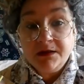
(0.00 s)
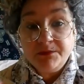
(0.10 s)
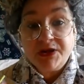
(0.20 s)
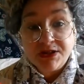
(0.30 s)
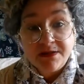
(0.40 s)

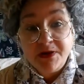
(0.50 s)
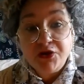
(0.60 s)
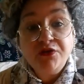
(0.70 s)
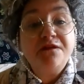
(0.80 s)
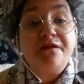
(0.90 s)
because I'm a
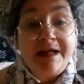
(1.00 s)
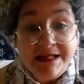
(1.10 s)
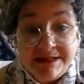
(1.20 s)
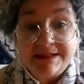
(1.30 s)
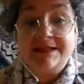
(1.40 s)
good
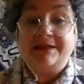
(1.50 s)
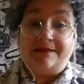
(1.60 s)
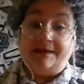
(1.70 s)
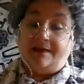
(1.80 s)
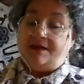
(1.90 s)
friend
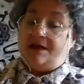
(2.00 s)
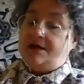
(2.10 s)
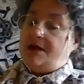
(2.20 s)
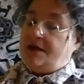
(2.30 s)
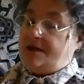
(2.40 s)
like that.
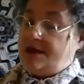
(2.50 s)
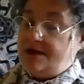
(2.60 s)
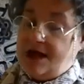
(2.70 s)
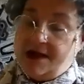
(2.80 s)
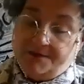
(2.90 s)

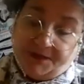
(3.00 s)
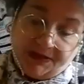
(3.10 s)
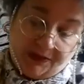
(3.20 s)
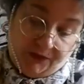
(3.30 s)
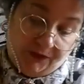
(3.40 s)
They're
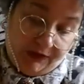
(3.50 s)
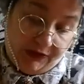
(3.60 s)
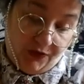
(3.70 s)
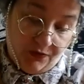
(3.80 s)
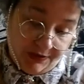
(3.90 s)
absolutely
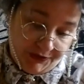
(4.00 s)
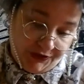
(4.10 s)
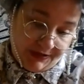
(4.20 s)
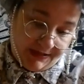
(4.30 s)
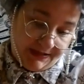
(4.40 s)

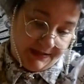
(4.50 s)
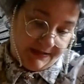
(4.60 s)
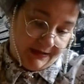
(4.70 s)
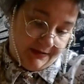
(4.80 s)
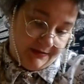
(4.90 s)

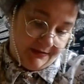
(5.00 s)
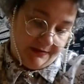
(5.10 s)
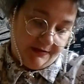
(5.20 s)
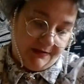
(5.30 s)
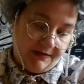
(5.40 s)
gorgeous.
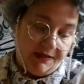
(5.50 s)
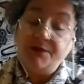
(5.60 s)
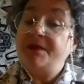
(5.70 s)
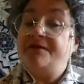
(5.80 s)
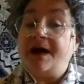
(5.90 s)
They'll
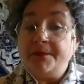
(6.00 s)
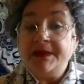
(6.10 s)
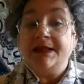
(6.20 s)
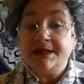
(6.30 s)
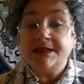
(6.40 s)
be
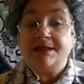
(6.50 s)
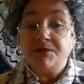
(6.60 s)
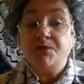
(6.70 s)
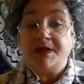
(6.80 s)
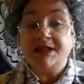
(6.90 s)
fabulous in
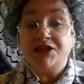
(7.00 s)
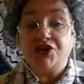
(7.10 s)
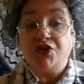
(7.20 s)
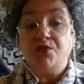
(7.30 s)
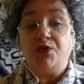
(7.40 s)
no Mrs
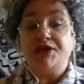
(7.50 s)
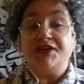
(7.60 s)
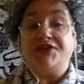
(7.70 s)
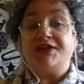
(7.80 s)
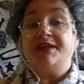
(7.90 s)

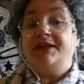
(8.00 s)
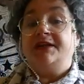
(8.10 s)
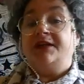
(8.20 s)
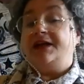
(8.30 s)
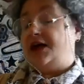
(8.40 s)
Doubtwater's
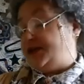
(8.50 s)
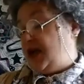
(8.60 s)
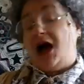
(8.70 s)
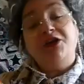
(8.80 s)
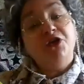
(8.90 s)
garden.
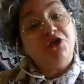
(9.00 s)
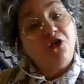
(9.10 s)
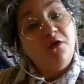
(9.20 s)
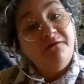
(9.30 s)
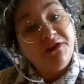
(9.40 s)
Another
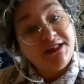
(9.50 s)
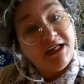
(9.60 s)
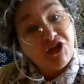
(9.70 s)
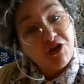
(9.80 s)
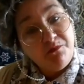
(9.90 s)

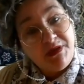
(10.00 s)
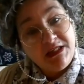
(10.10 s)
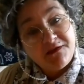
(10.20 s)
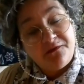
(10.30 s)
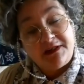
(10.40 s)
conversation
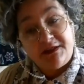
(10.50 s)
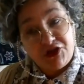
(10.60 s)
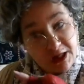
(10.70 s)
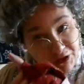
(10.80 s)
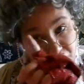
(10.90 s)
piece for the
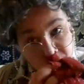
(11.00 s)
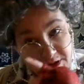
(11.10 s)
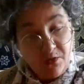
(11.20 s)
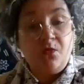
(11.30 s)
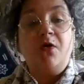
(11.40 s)
gentlemen
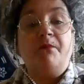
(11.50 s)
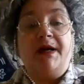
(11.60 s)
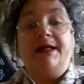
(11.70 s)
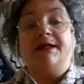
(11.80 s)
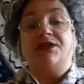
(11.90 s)
that walk
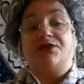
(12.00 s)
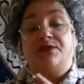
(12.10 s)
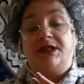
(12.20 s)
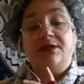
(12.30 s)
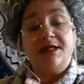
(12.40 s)
by, because they'll
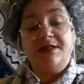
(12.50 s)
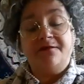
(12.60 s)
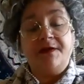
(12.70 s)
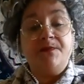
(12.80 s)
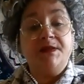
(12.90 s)
say, oh, that's a
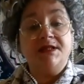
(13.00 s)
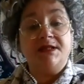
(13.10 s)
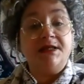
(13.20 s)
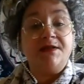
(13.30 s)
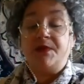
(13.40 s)
fabulous
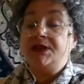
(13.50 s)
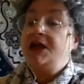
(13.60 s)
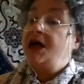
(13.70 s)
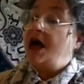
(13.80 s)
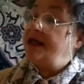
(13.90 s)
ladybird.
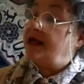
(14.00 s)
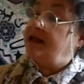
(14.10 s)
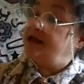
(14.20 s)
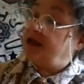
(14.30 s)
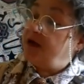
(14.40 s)
And I
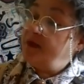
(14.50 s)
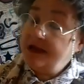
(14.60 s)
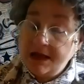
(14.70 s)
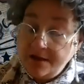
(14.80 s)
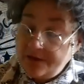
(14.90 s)
can say, come in and